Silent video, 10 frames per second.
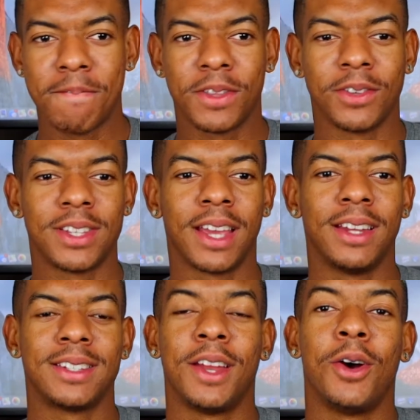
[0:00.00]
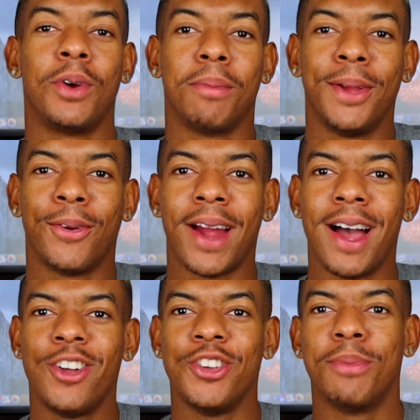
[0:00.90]
don't take it as I don't want to be
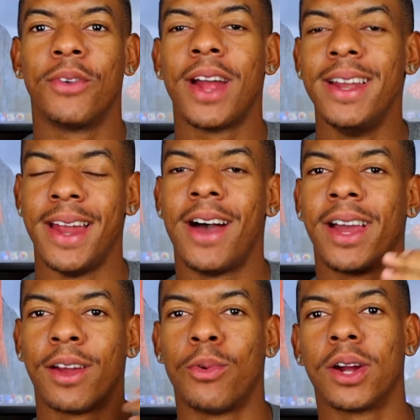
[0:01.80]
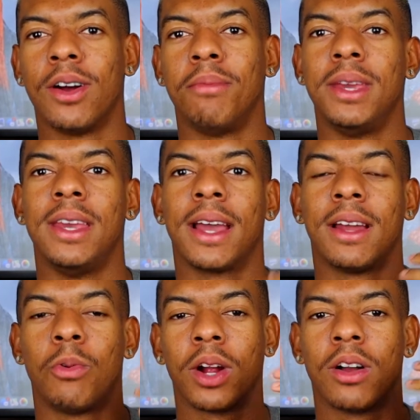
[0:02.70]
around you, but right now I got to work on me. I
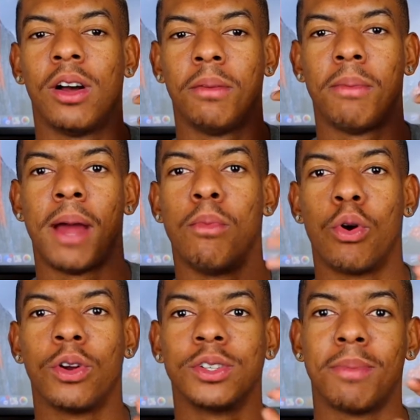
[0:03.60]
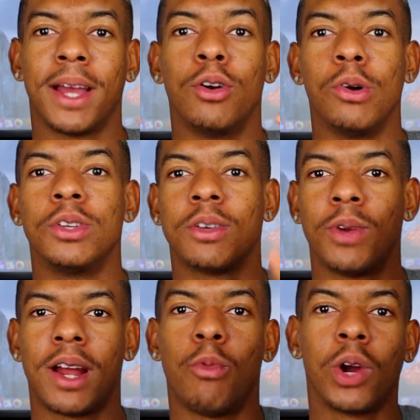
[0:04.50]
got to work on my morals, my goals and
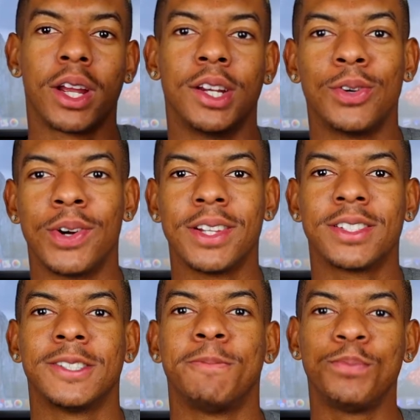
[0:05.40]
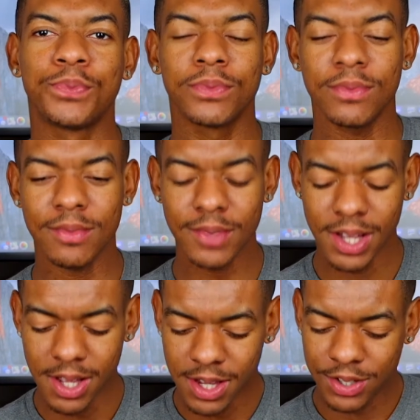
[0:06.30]
what I'm working towards.
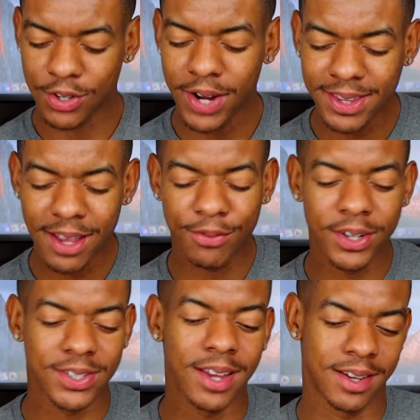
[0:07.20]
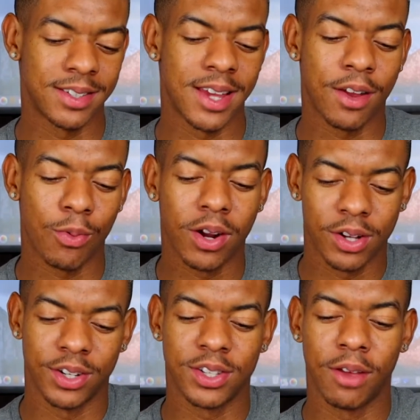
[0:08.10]
So write that first sentence down. work
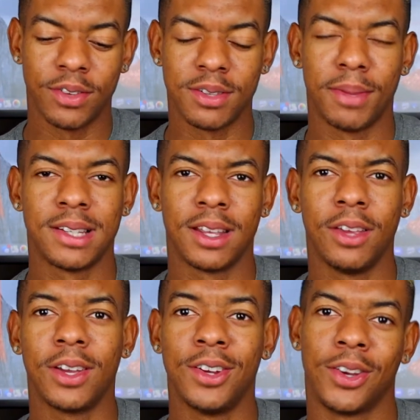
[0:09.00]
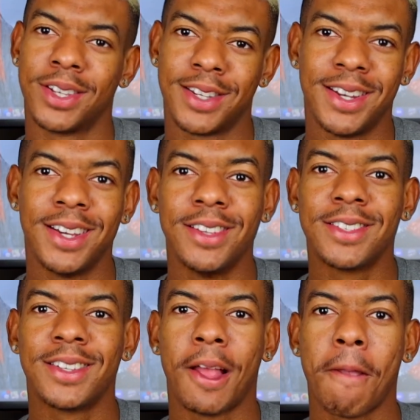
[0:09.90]
on yourself is the best thing you can do because it is.